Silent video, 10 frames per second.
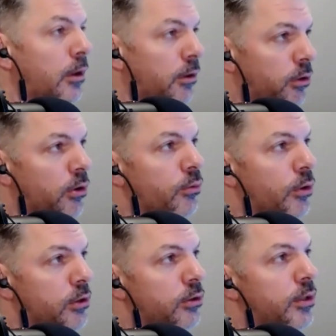all the hard
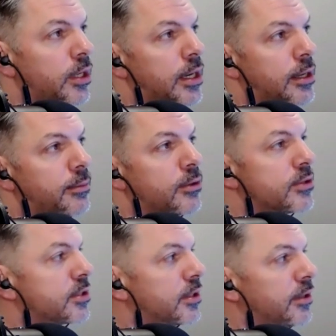work you're doing today in
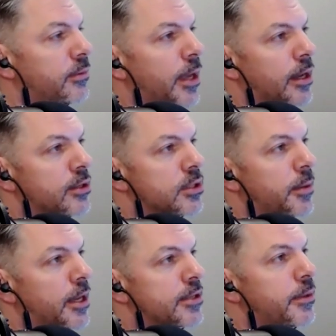hypnosis to leave the baggage of the
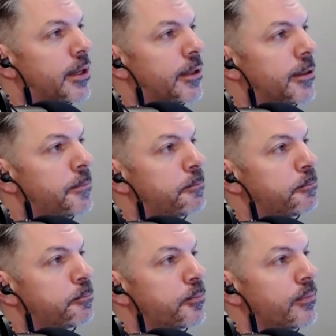past behind
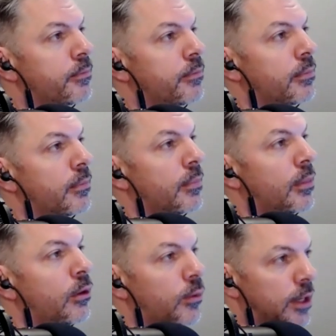
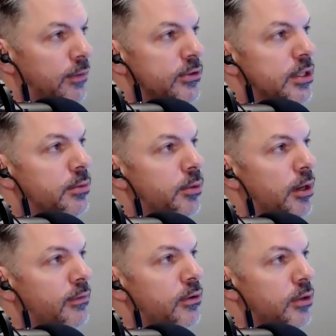when every single
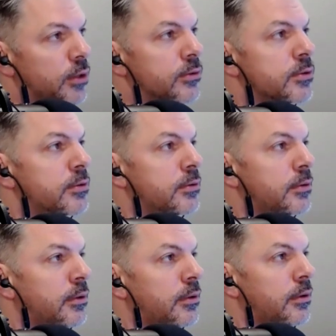part of you knows
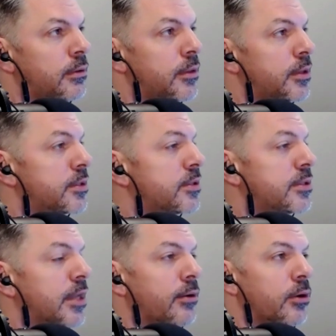that this
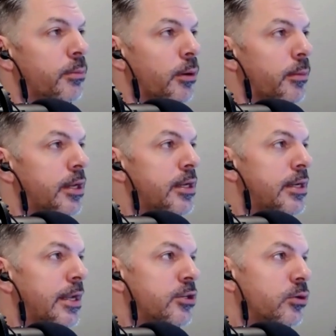is now your permanent
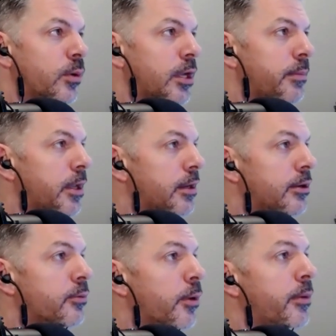natural way of being
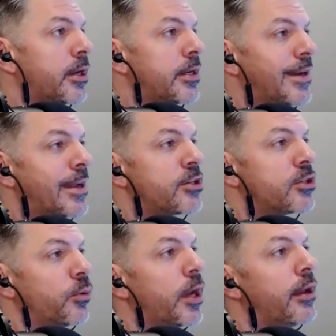and your permanent
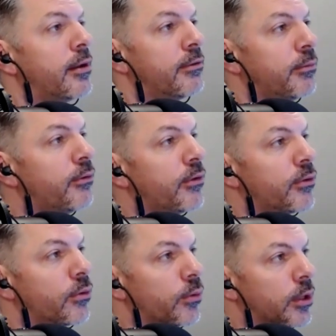natural way of moving
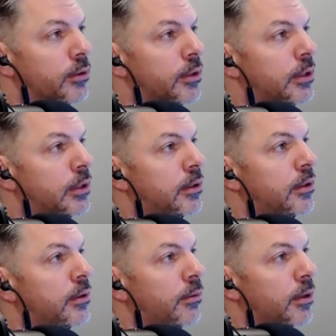through the world,
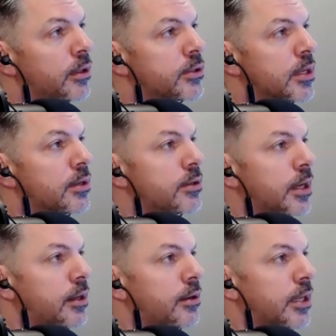well, you just nod your
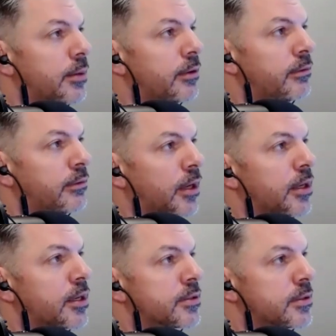head or tell me,
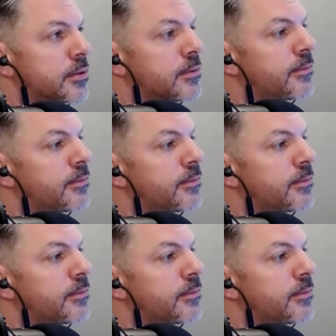fuck yes.